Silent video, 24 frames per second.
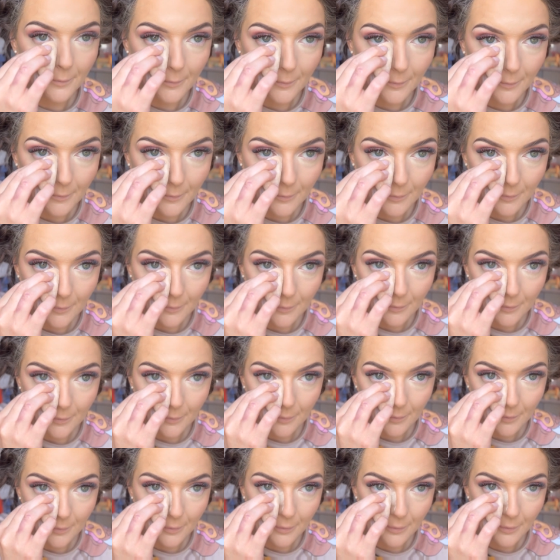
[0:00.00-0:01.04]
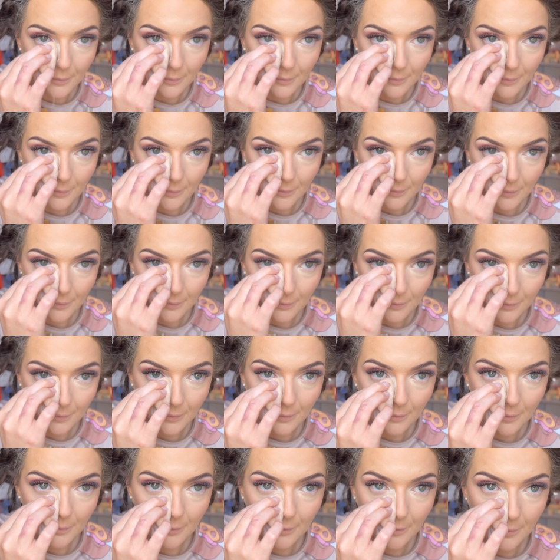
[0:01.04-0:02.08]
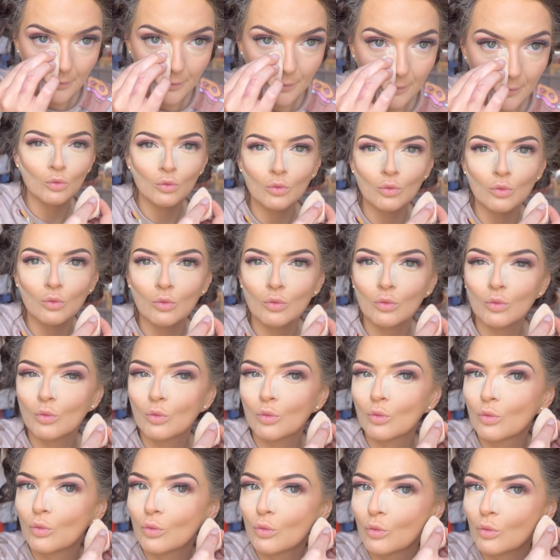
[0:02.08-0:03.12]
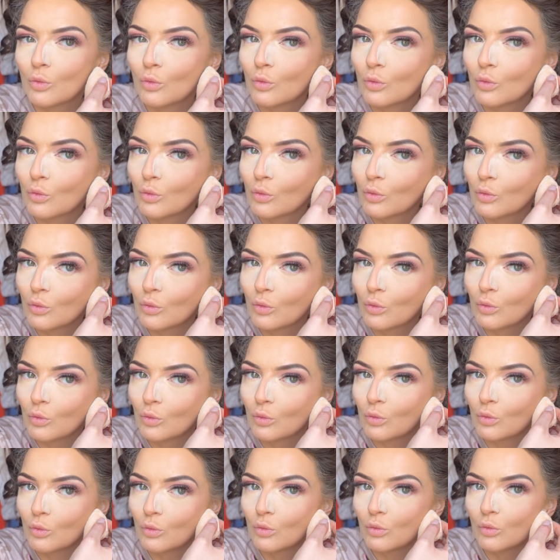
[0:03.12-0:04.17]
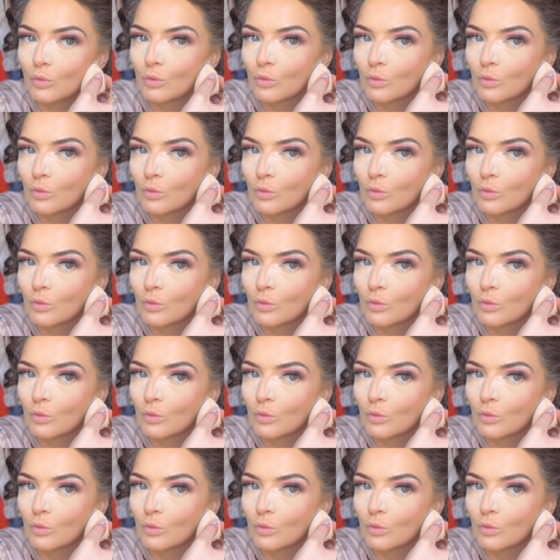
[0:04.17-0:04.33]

(no one is talking)